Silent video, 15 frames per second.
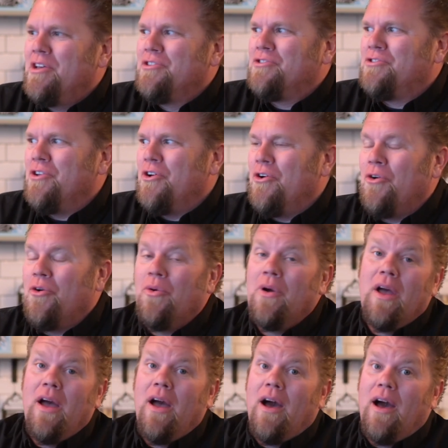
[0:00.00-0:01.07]
So
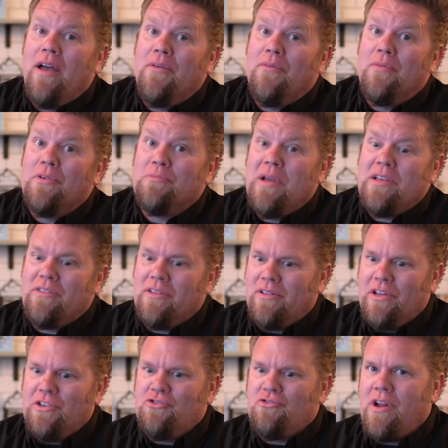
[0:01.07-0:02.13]
I was
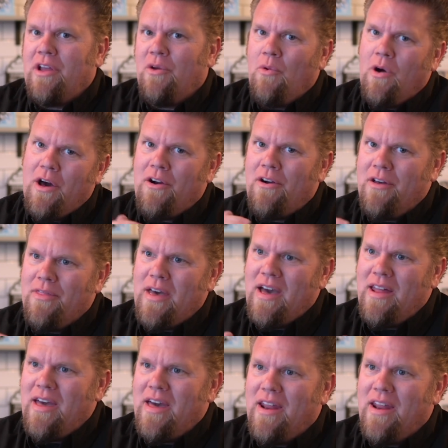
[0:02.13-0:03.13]
basically treading water on that.